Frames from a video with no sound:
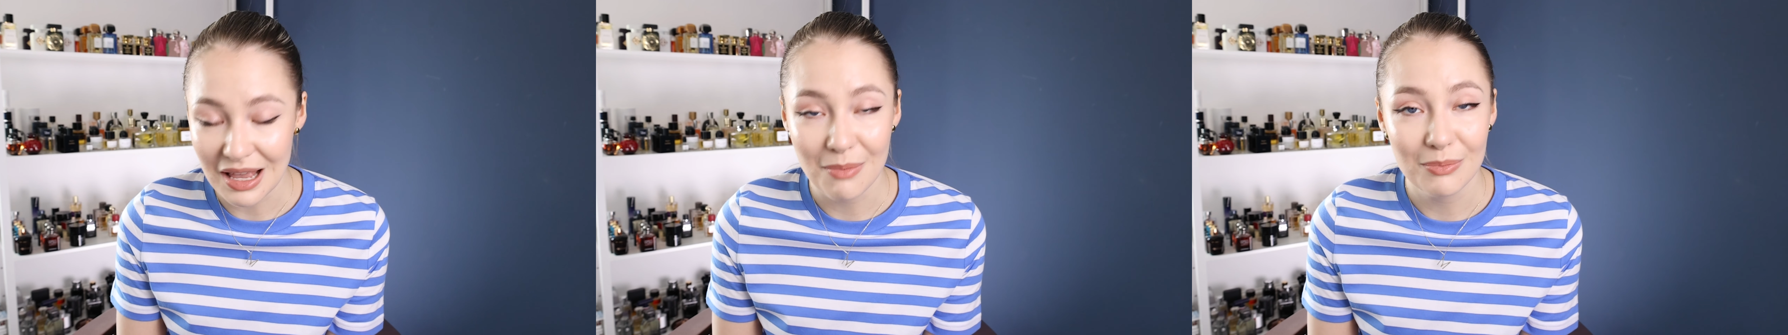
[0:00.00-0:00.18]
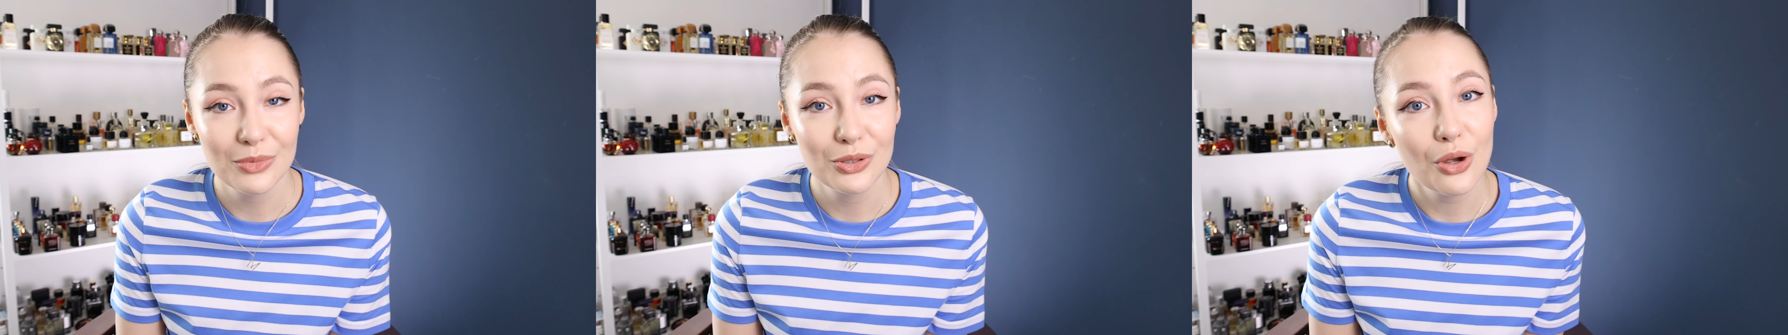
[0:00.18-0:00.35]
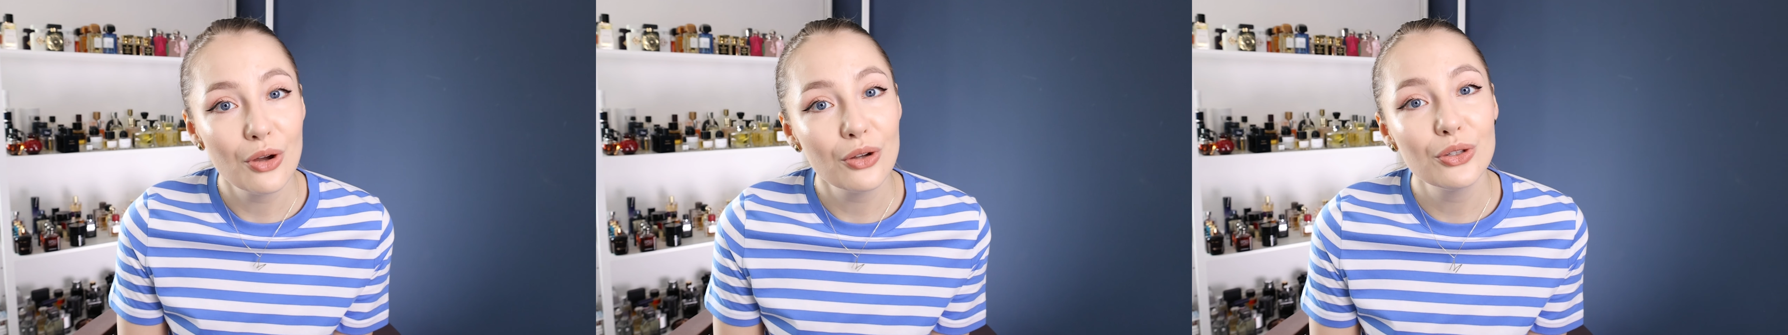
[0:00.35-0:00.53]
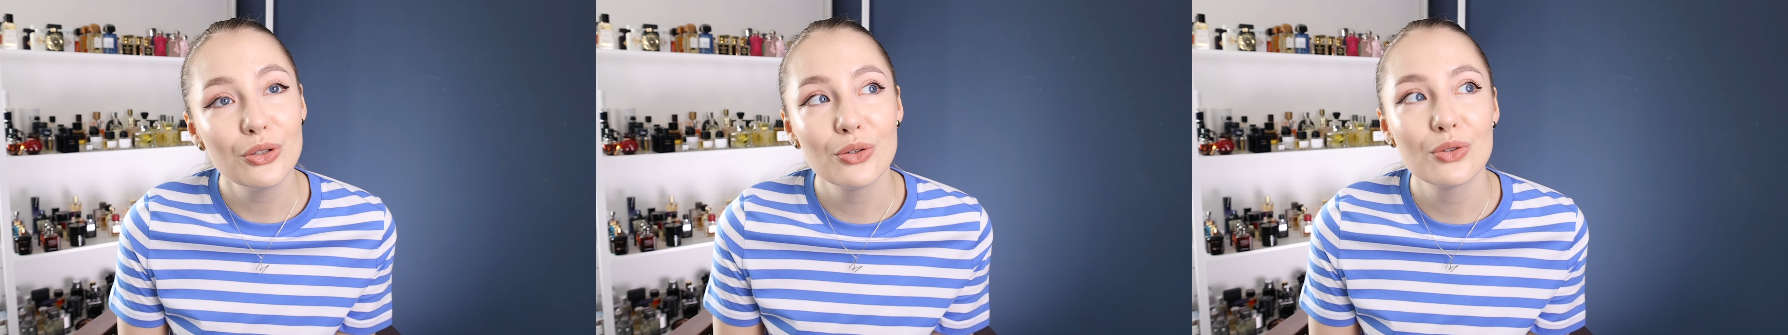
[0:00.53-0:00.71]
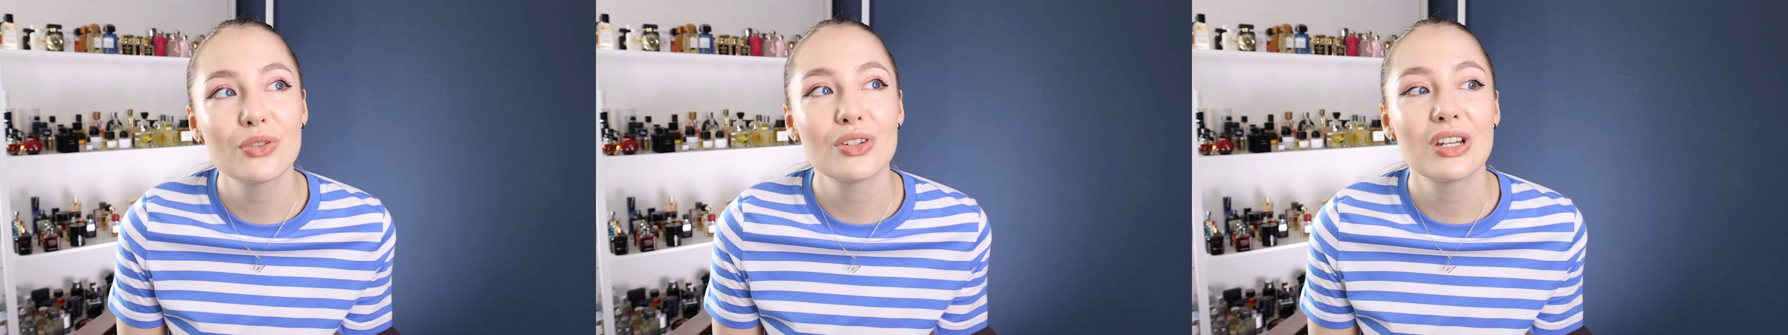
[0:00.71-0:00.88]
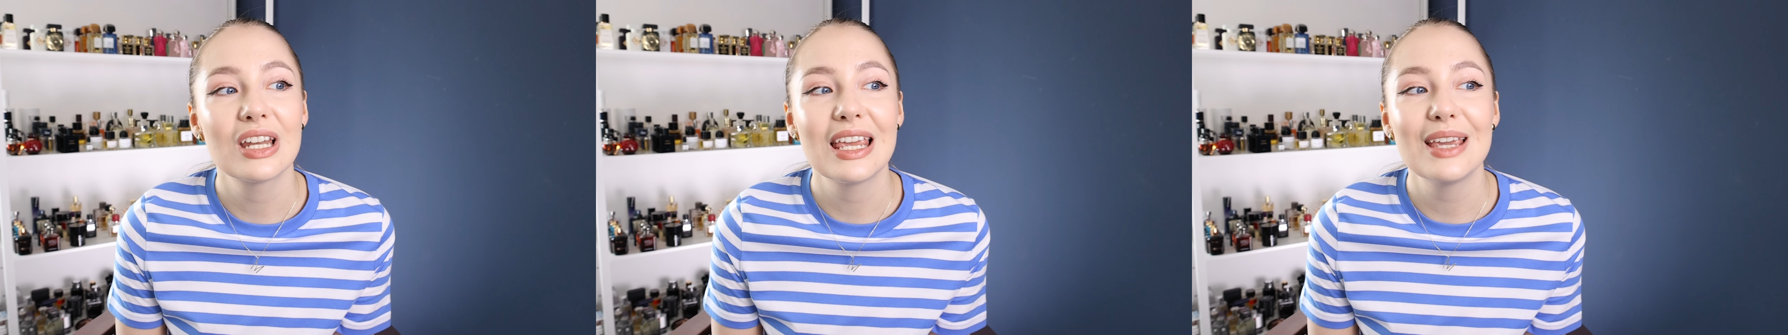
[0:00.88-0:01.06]
I'm not
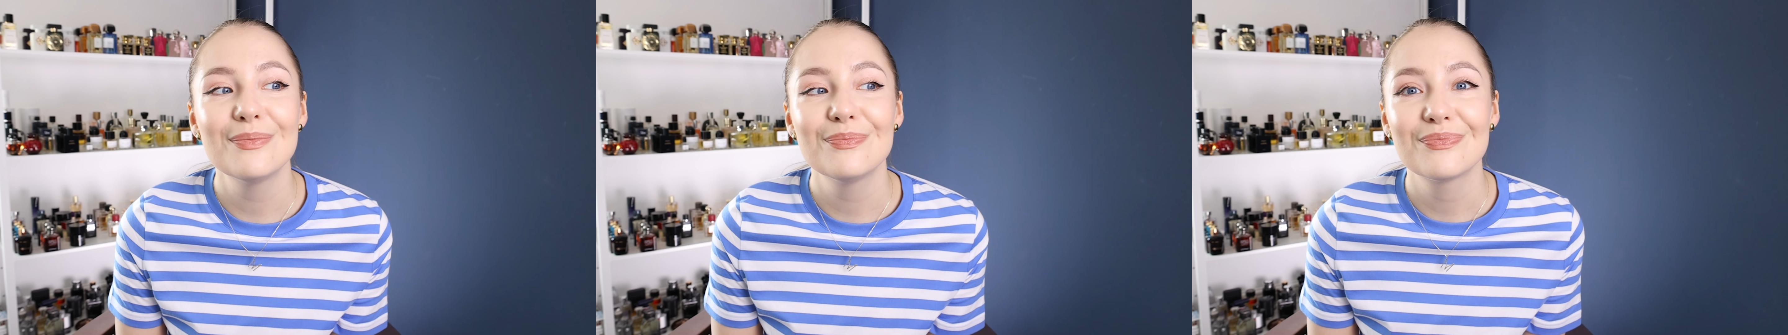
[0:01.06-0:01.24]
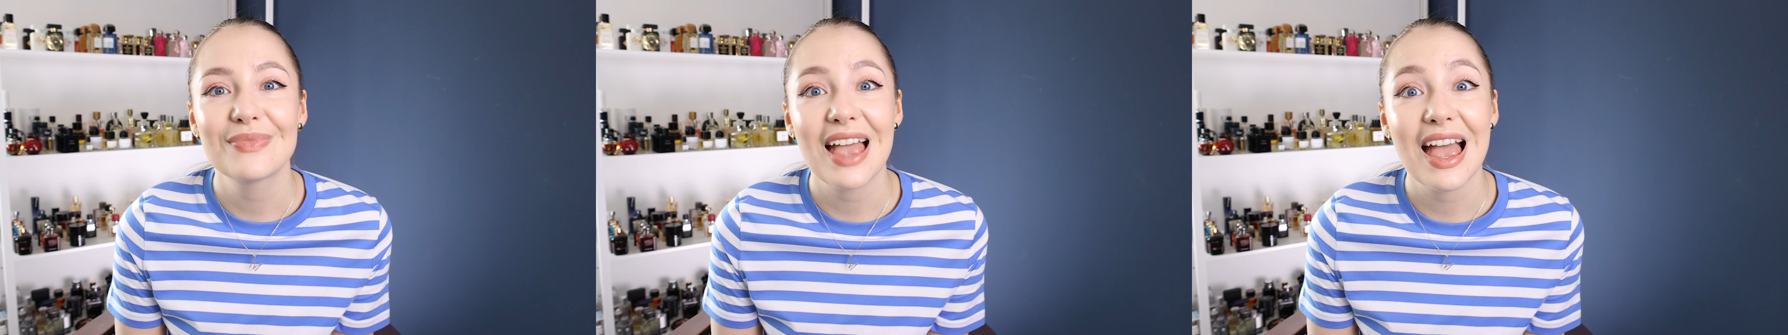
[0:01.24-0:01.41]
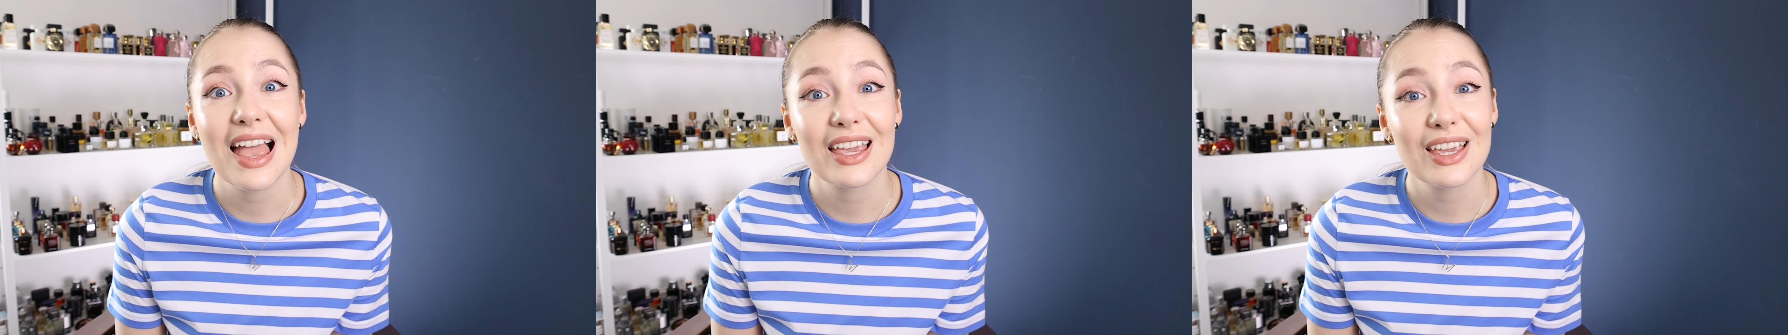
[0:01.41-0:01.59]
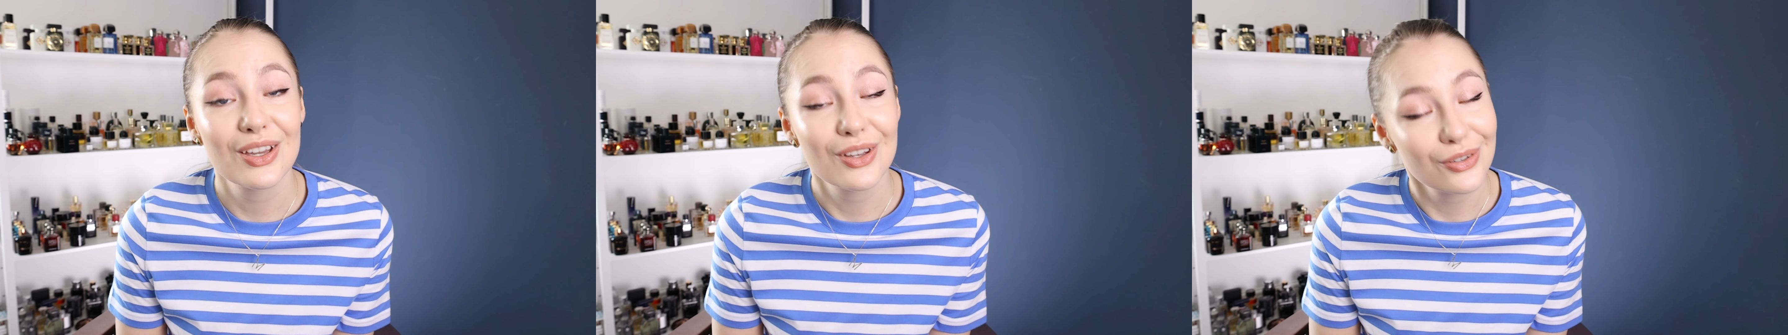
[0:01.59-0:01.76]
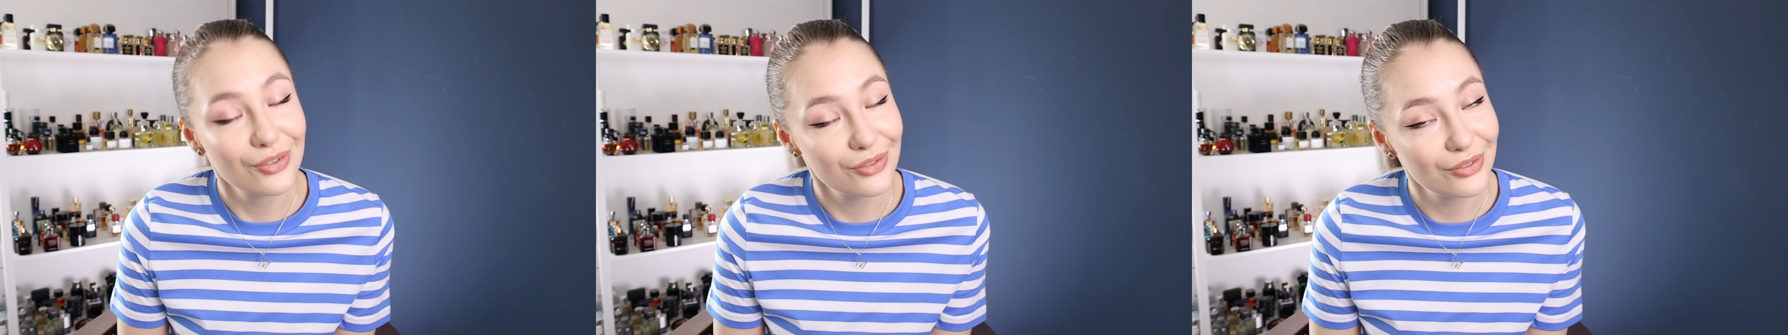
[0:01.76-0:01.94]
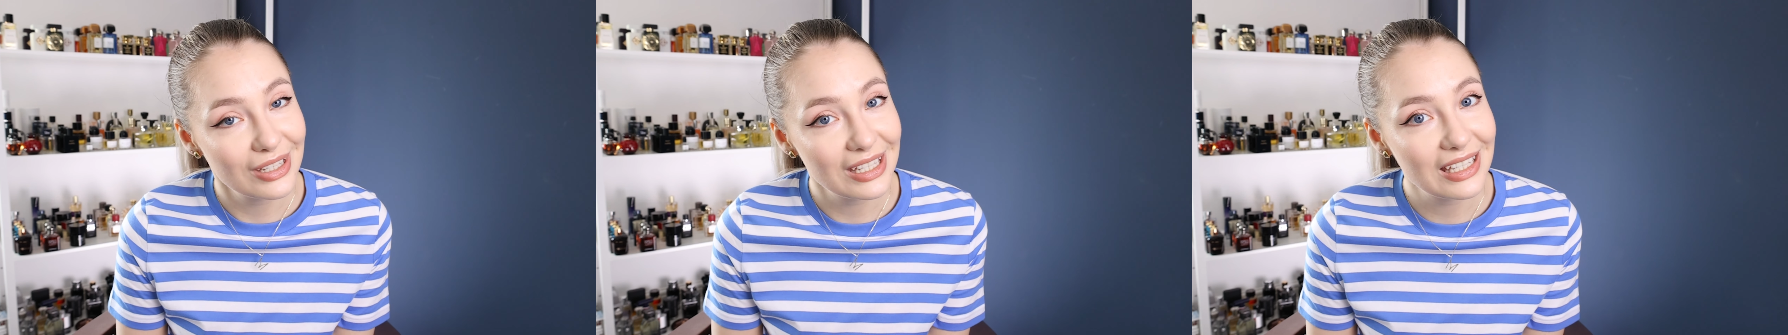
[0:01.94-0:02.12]
usually a
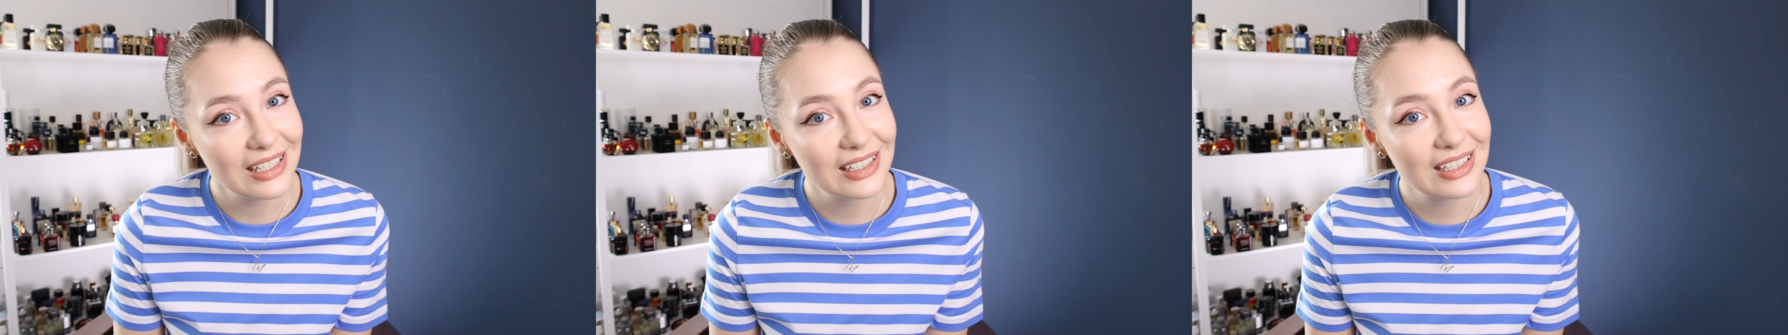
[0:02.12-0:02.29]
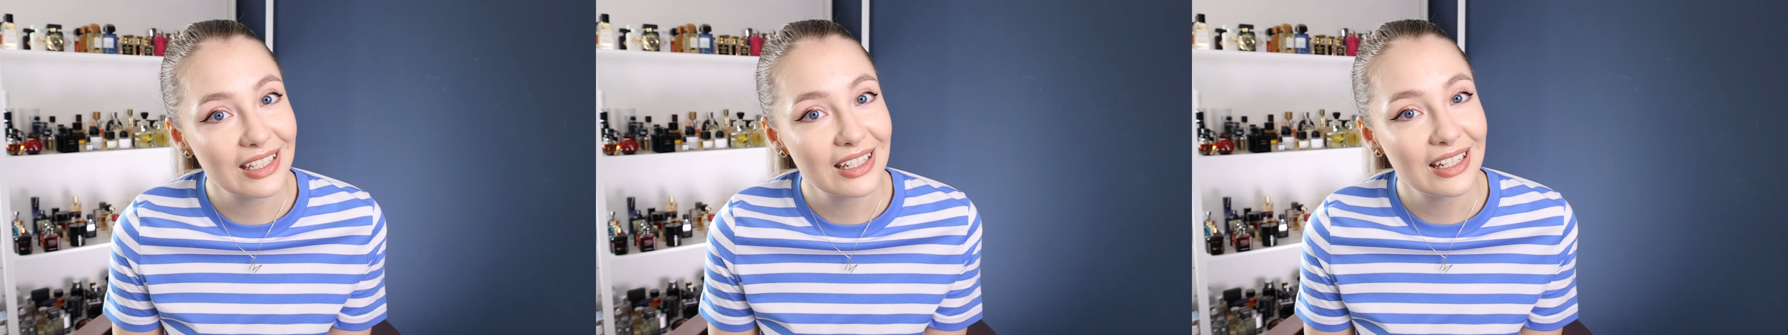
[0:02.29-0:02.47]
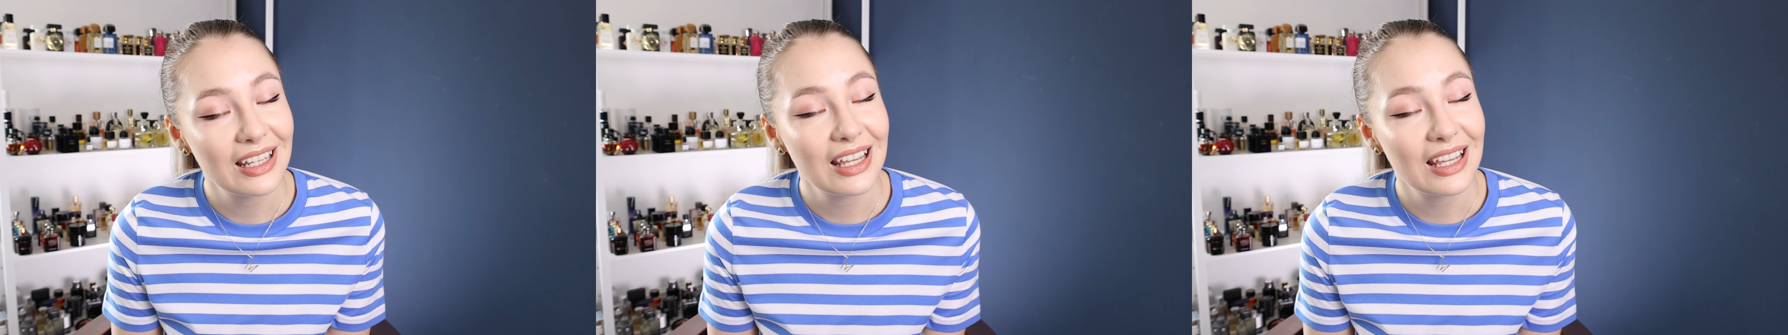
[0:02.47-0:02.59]
Creed